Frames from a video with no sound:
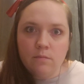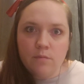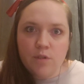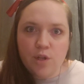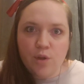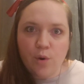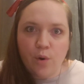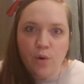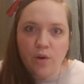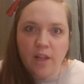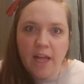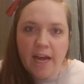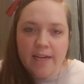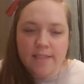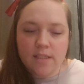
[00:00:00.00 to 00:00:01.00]
to the whole
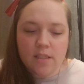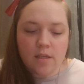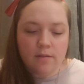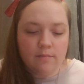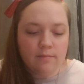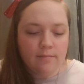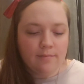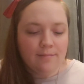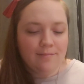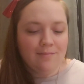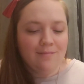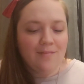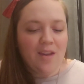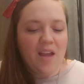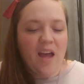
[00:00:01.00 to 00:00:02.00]
class.
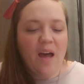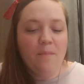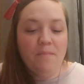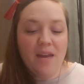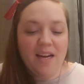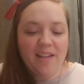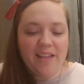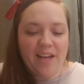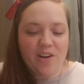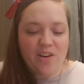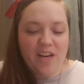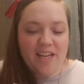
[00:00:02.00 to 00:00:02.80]
A minute later,